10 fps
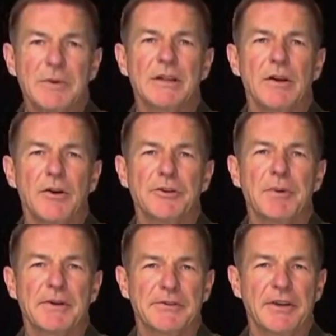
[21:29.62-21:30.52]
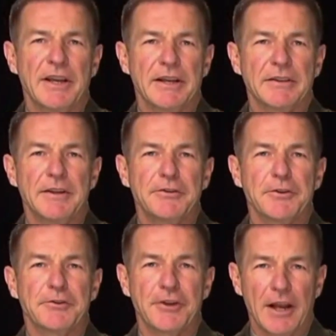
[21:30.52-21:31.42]
me close by saying these
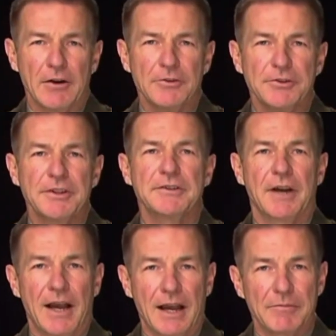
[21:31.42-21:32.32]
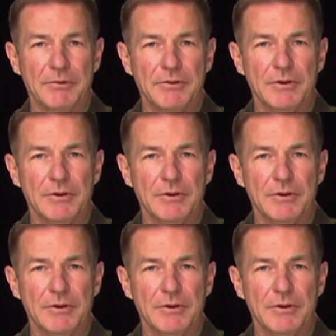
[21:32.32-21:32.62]
are challenging times.